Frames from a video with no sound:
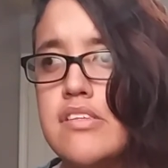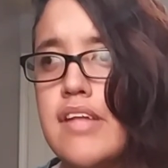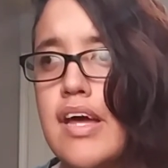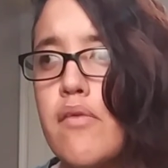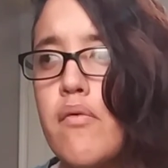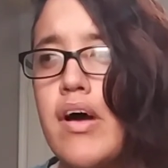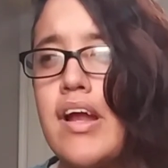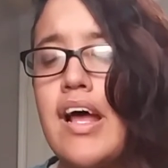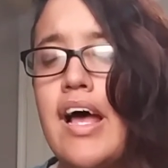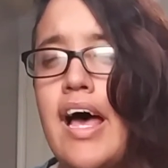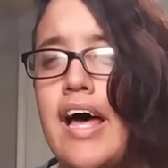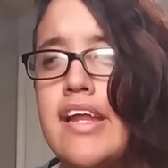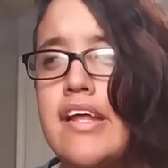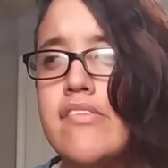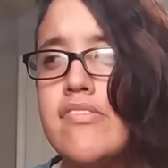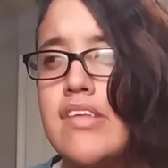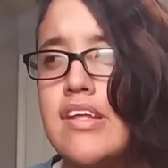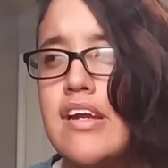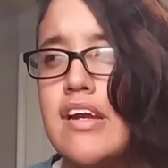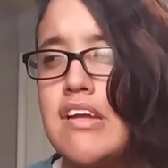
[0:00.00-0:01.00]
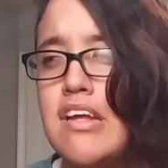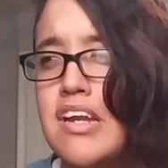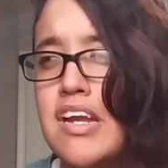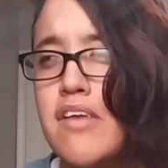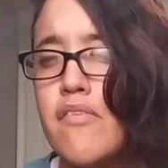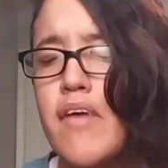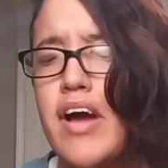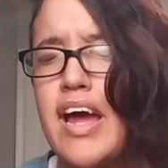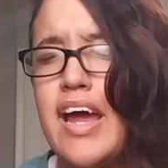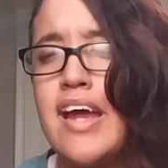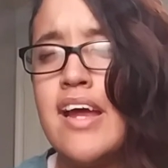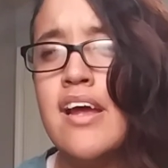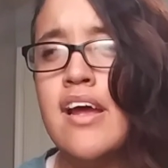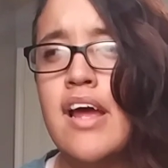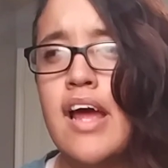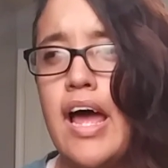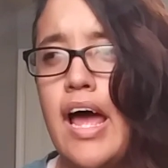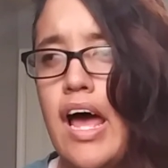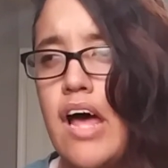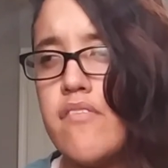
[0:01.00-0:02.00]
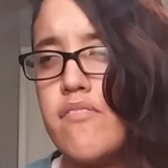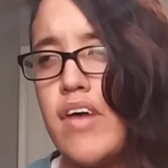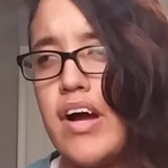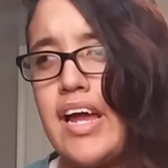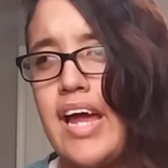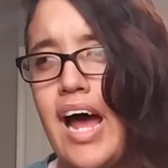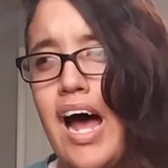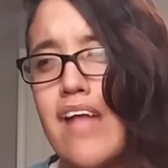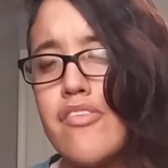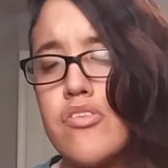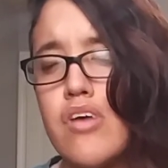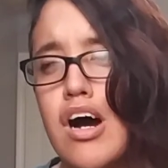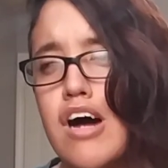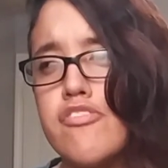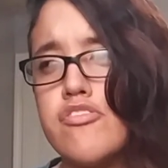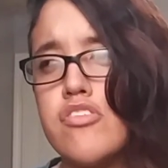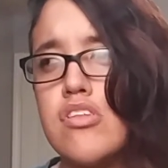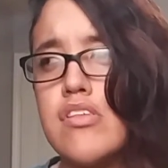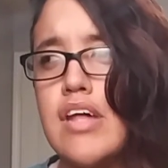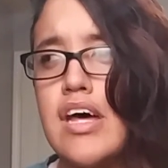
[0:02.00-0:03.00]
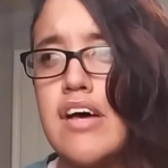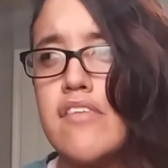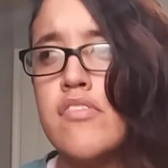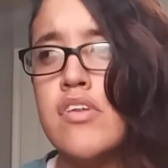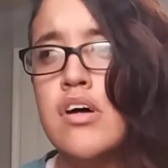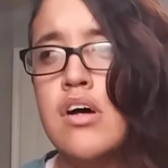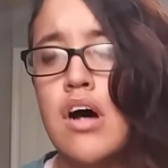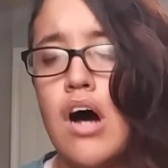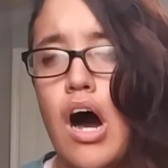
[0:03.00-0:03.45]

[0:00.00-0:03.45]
they went ahead and did it anyway, and my hat's off to them.